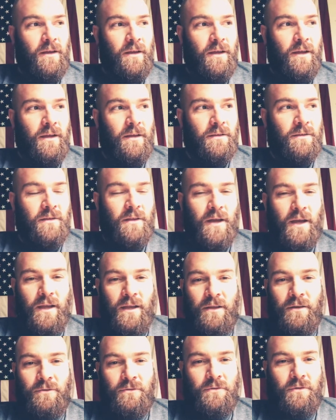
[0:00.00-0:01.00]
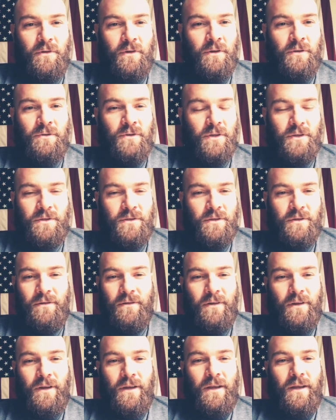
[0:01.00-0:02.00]
is that you just,
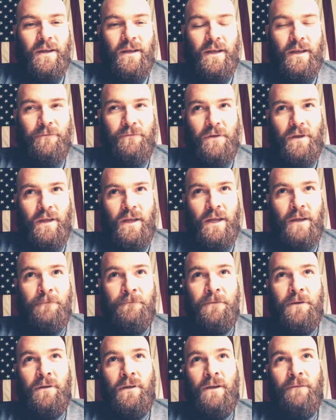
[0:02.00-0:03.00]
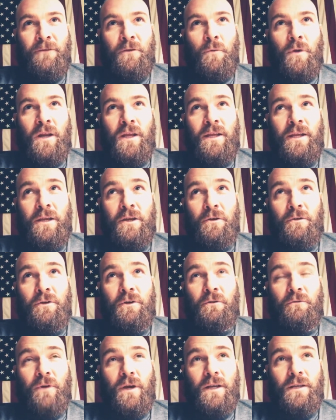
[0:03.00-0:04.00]
if you want to cure
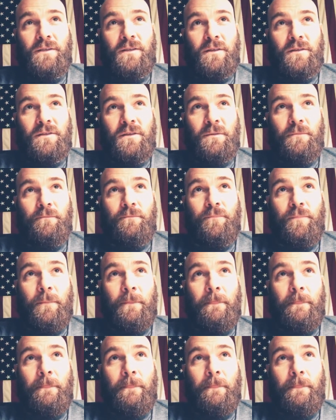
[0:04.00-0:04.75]
your racism,